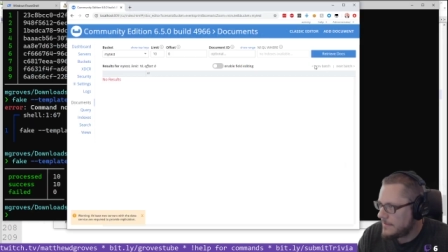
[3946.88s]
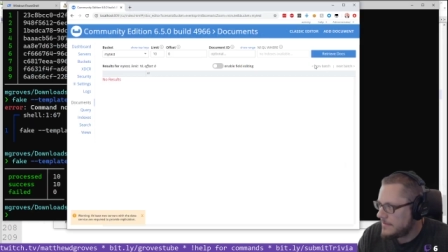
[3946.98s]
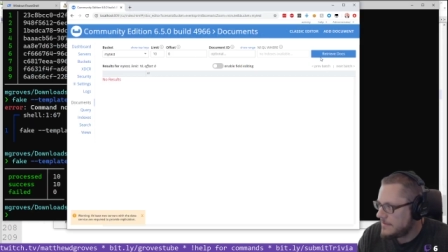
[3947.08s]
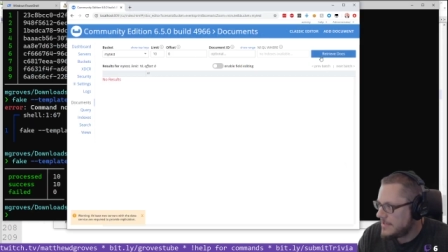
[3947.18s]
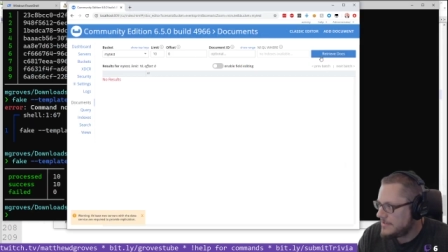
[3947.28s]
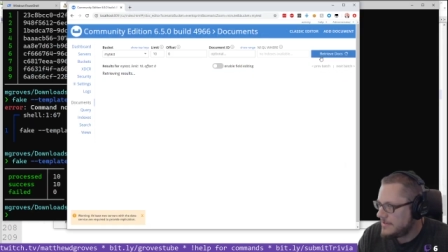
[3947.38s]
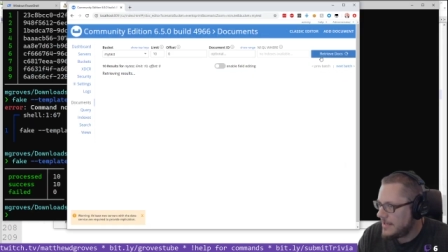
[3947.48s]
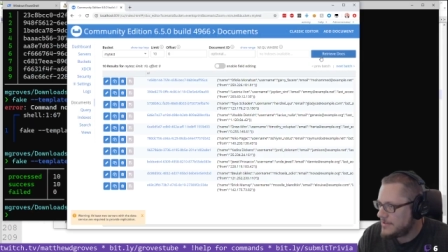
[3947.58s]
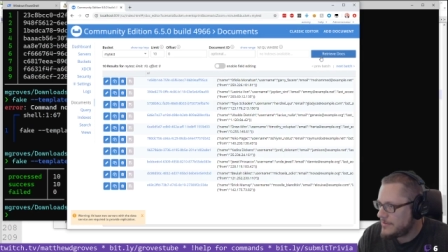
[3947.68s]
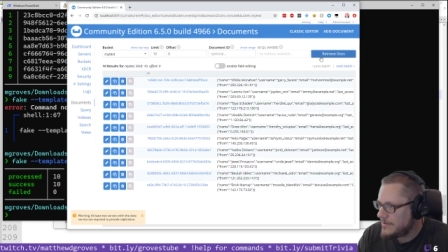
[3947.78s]
does
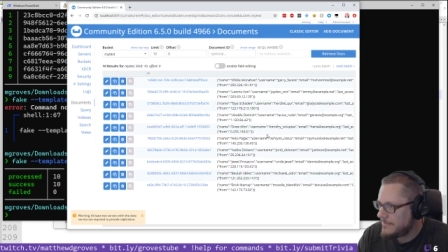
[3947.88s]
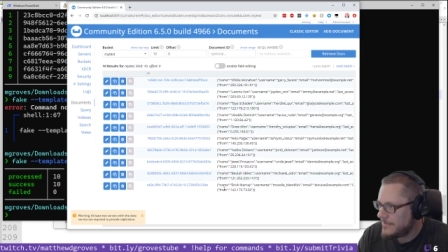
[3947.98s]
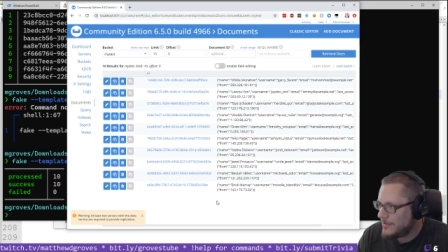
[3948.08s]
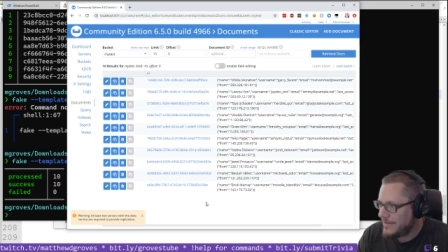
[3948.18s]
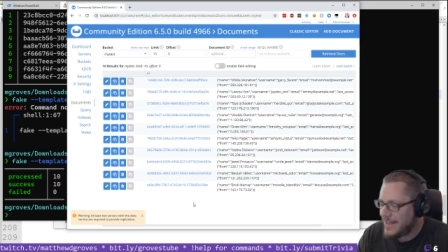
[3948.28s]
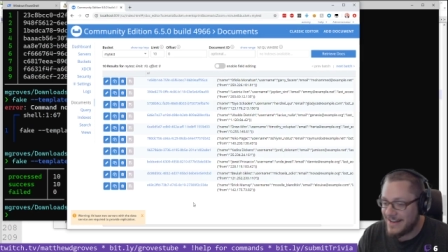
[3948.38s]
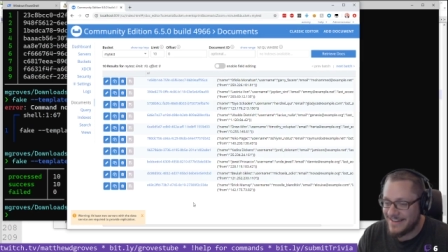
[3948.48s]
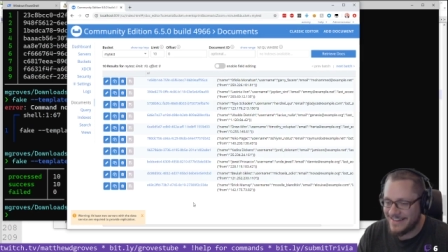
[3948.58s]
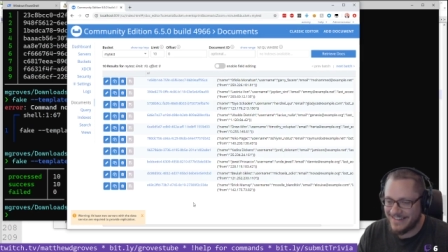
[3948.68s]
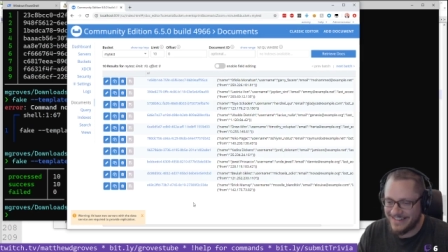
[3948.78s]
that do it? Look at that.
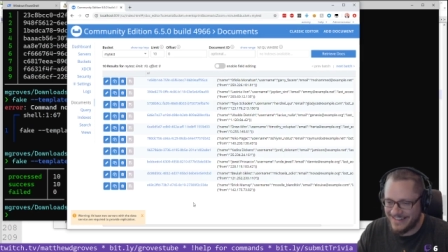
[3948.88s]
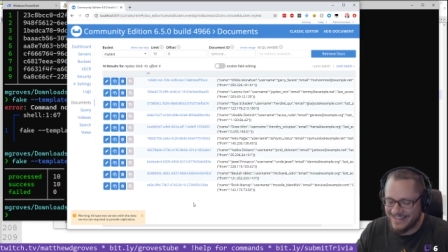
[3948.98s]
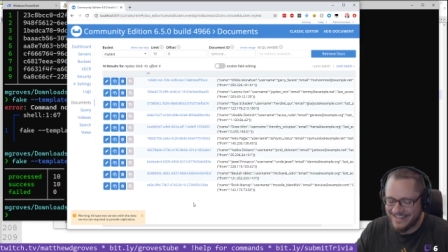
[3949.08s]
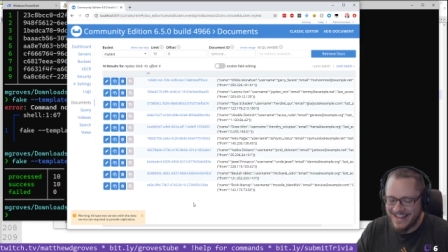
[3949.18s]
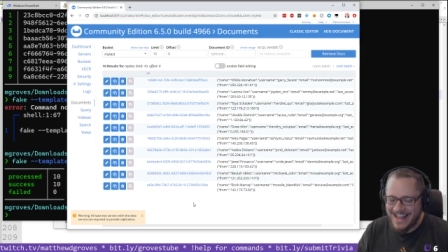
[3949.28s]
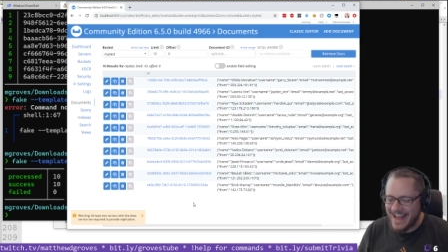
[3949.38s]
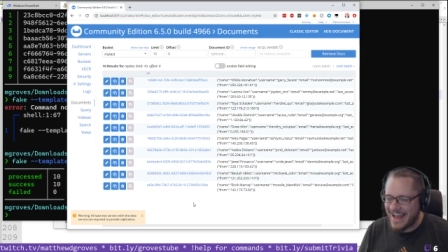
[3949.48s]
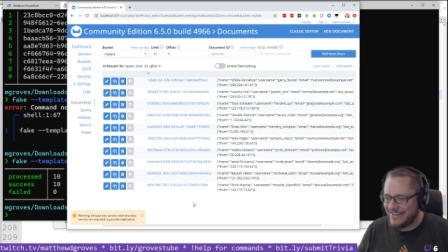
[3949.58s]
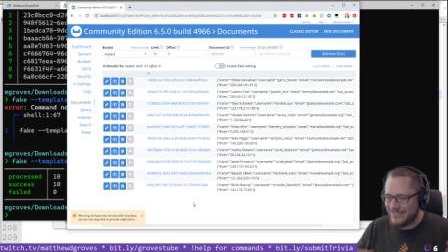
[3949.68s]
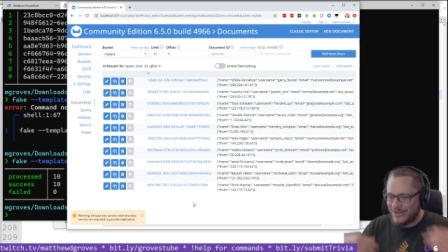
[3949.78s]

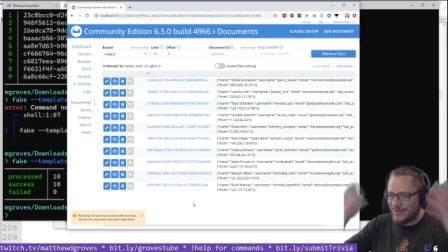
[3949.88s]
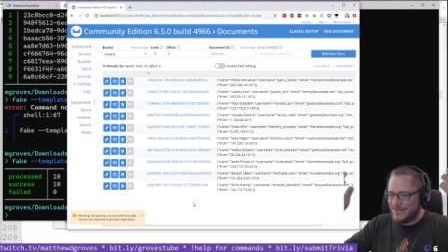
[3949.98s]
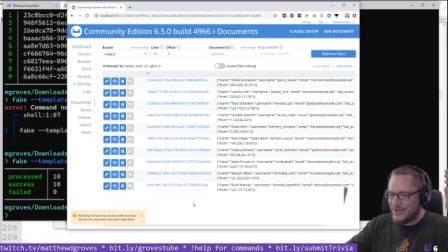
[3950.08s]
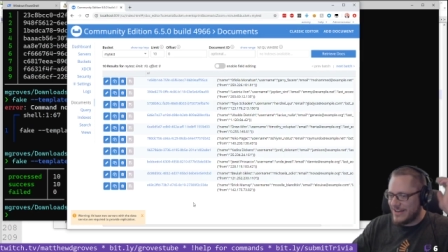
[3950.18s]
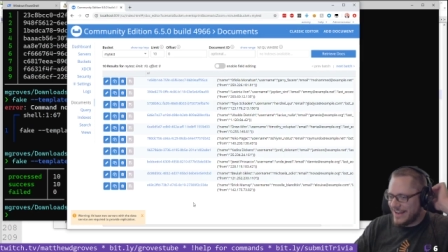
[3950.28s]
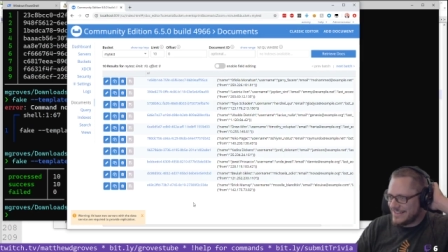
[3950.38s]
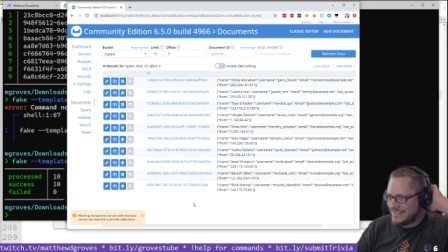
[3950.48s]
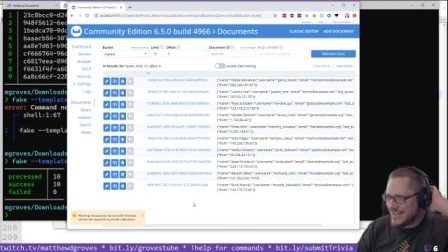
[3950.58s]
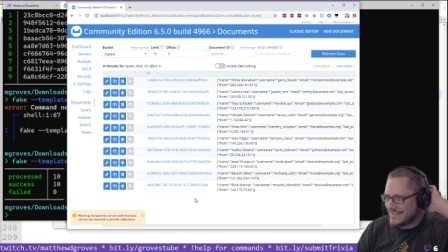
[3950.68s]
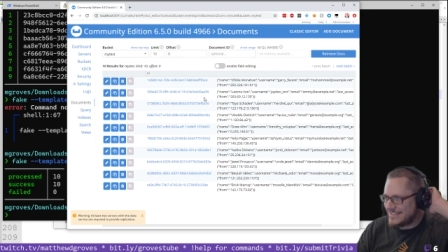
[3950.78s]
I don't even know what I'm doing. I just
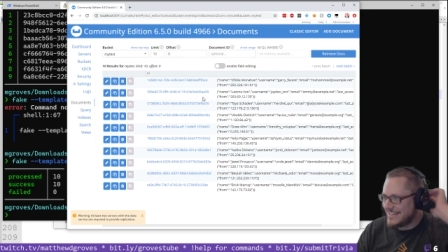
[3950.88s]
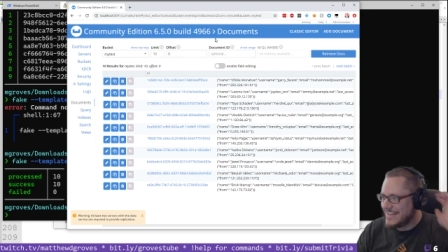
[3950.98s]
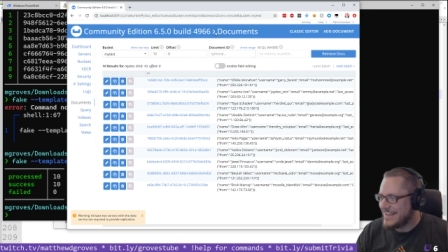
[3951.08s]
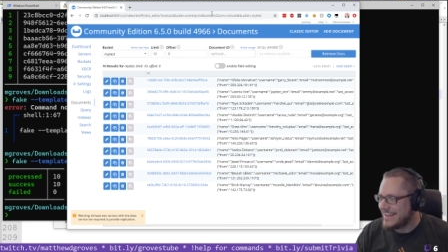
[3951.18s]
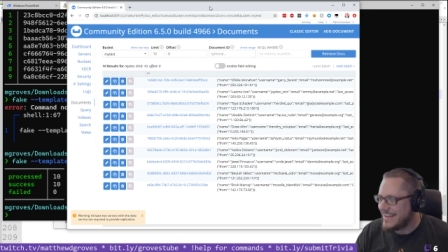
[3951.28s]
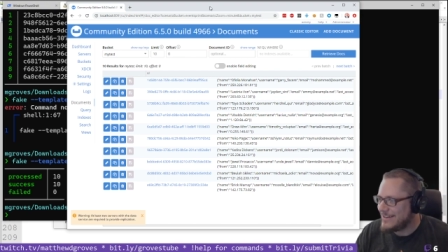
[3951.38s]
guessed, and it